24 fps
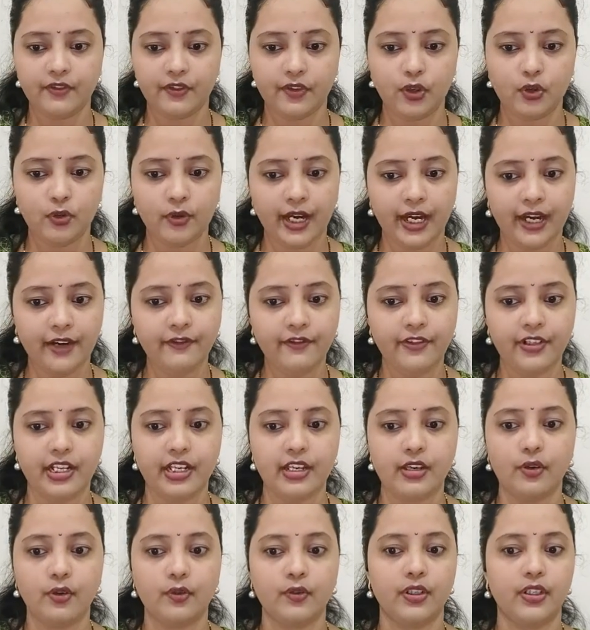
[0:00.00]
you have
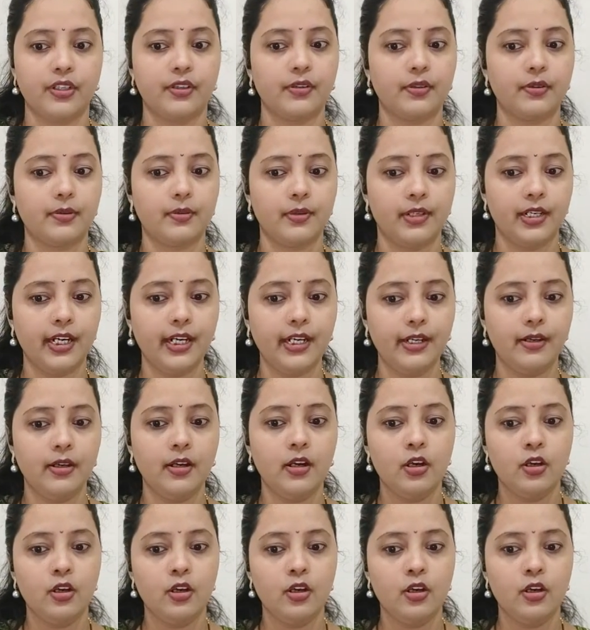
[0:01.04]
D over here, right?